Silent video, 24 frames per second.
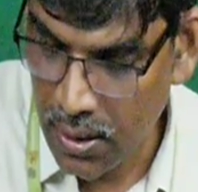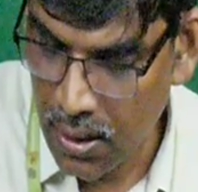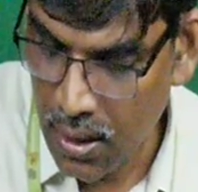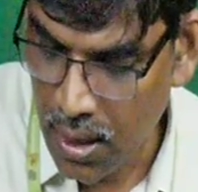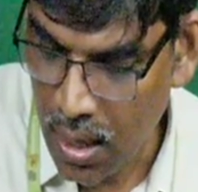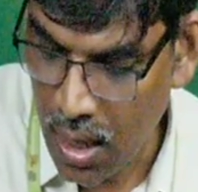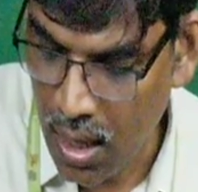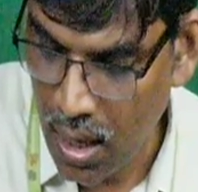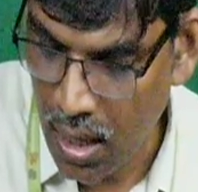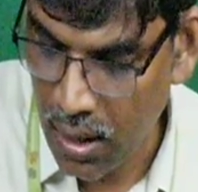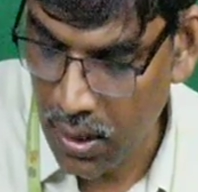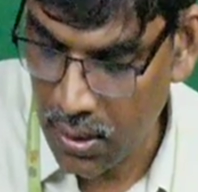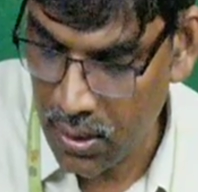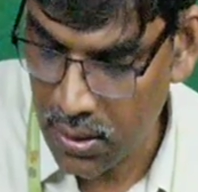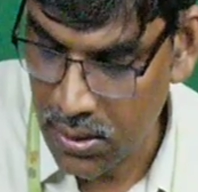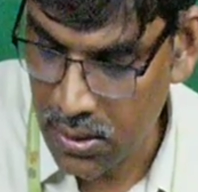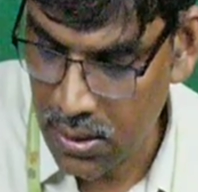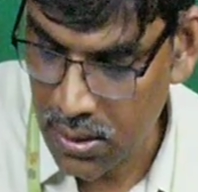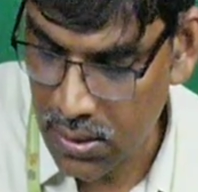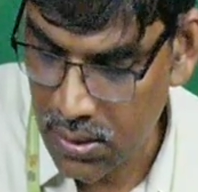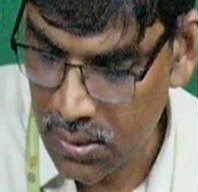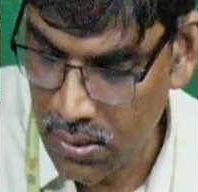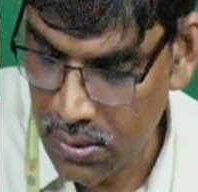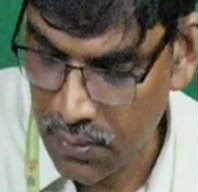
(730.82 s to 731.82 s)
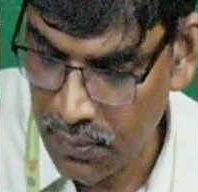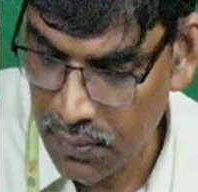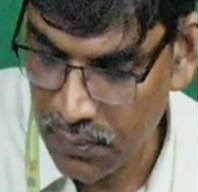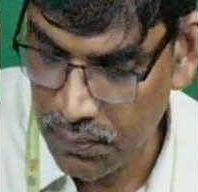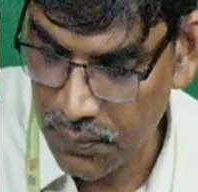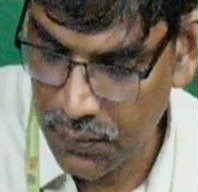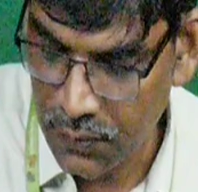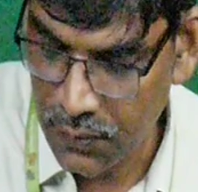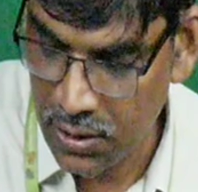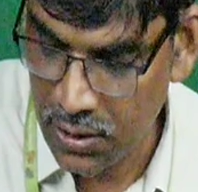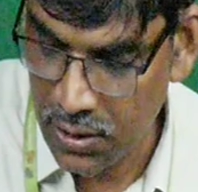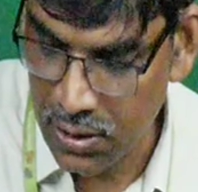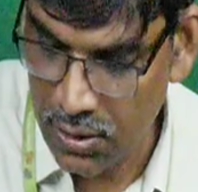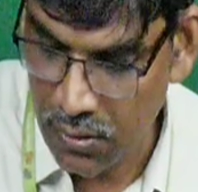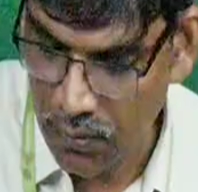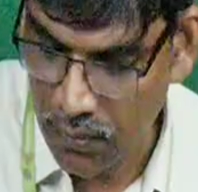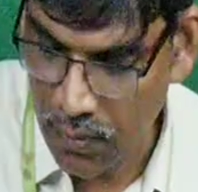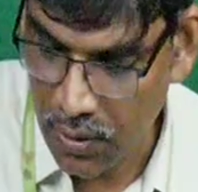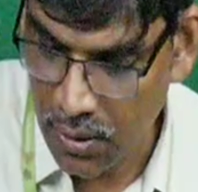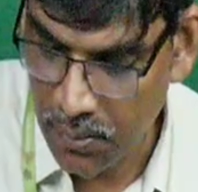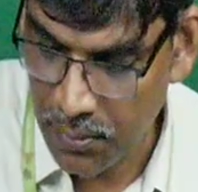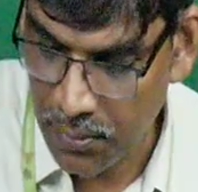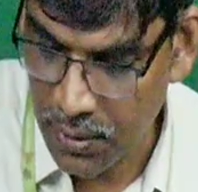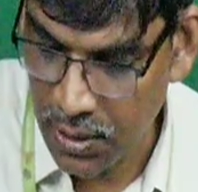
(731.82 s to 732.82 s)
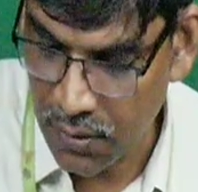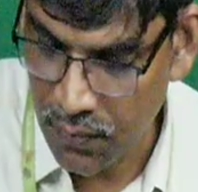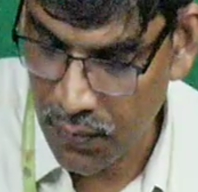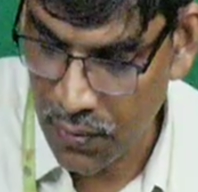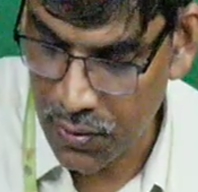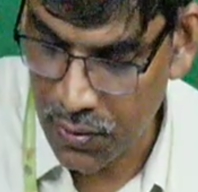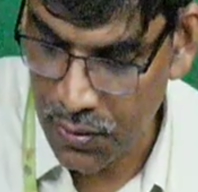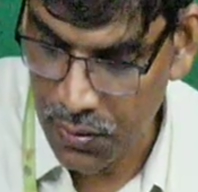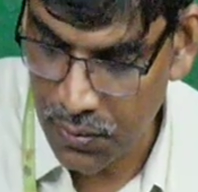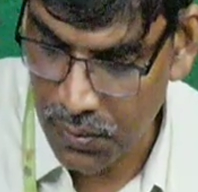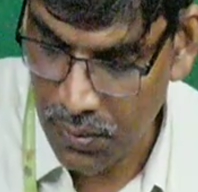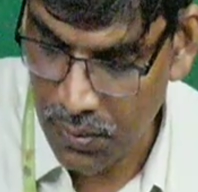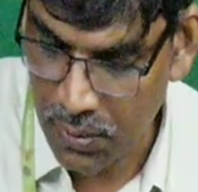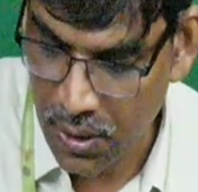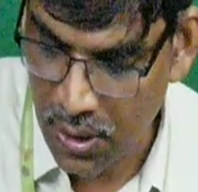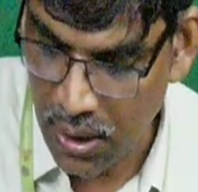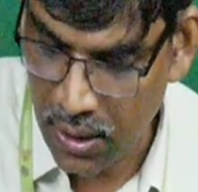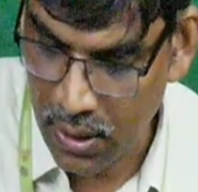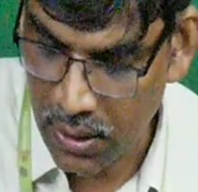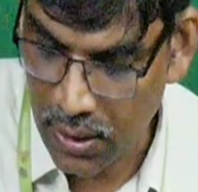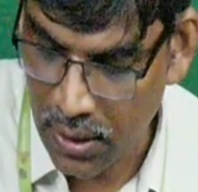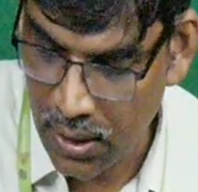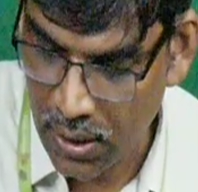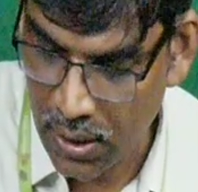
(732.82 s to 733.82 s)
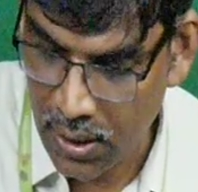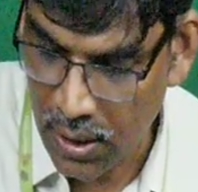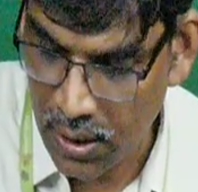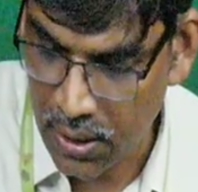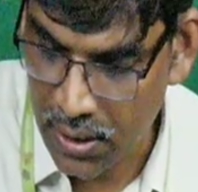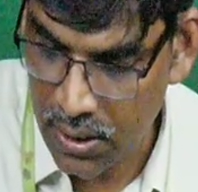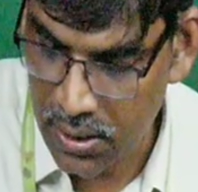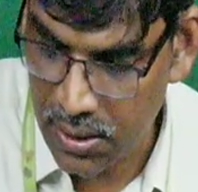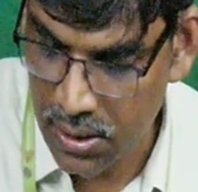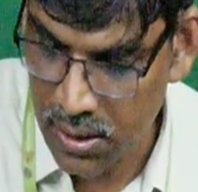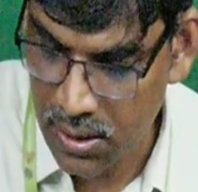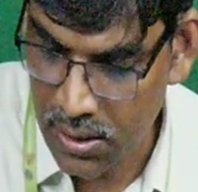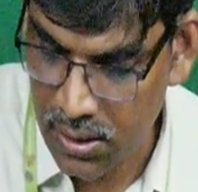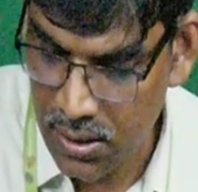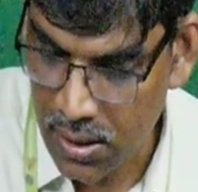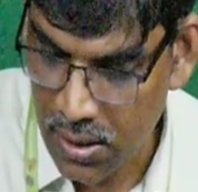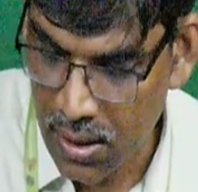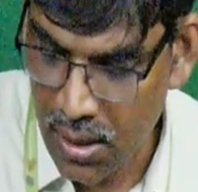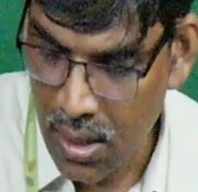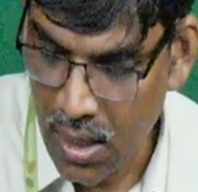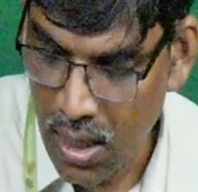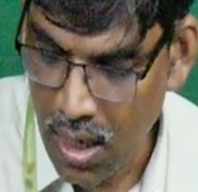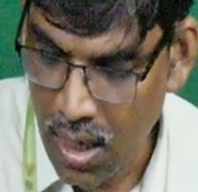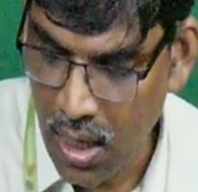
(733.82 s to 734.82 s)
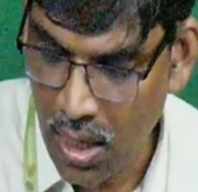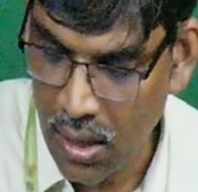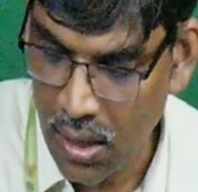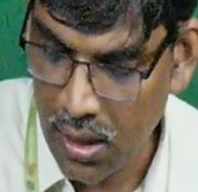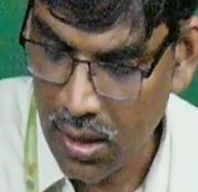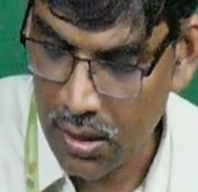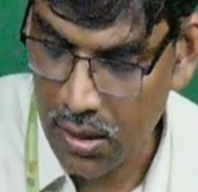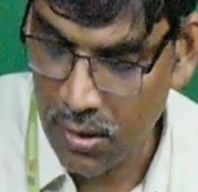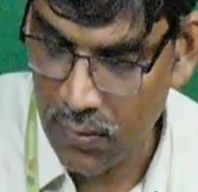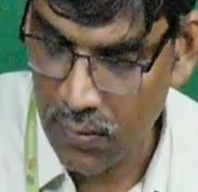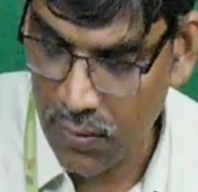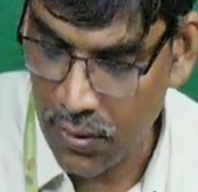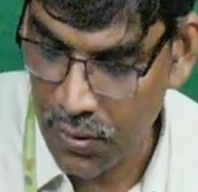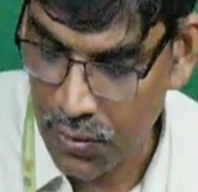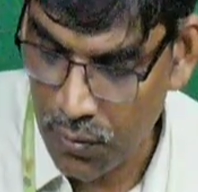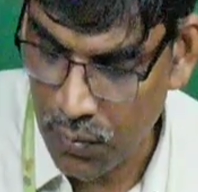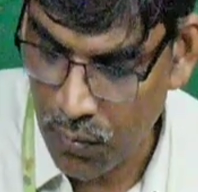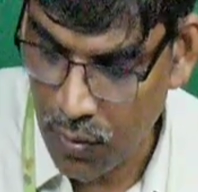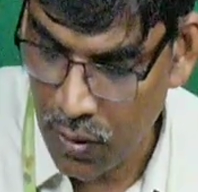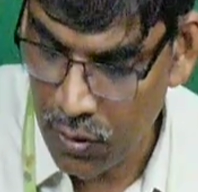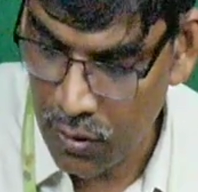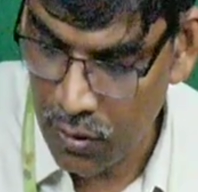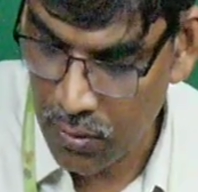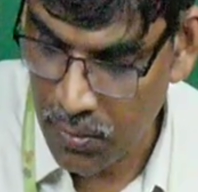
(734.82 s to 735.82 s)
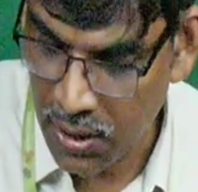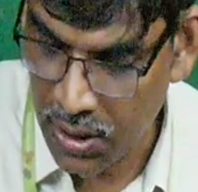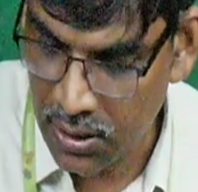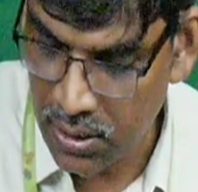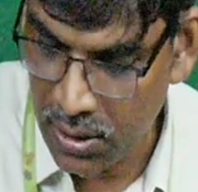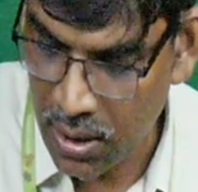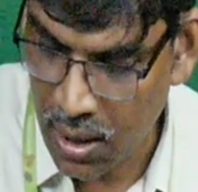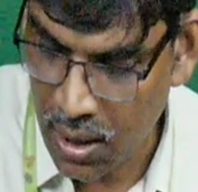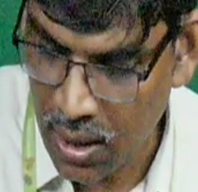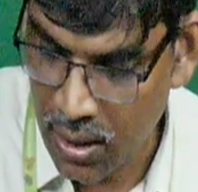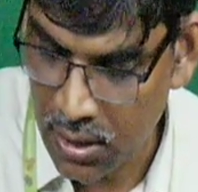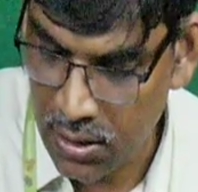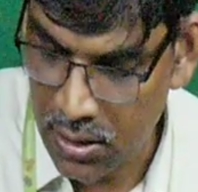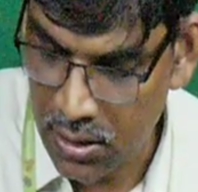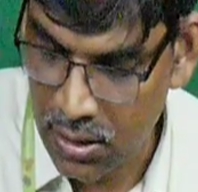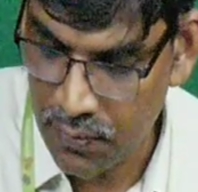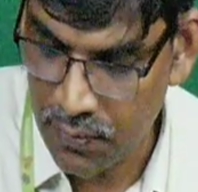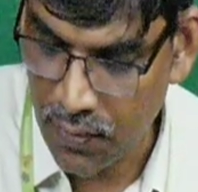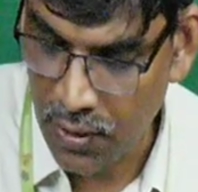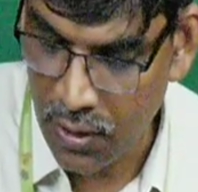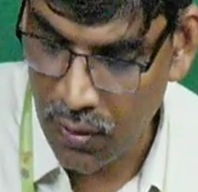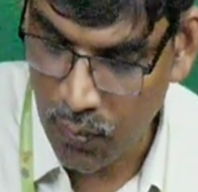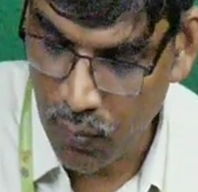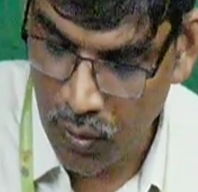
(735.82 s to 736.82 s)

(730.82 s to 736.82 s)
RSH. This is the one of the equation to calculate the ISH, or otherwise you want to measure the RSH value.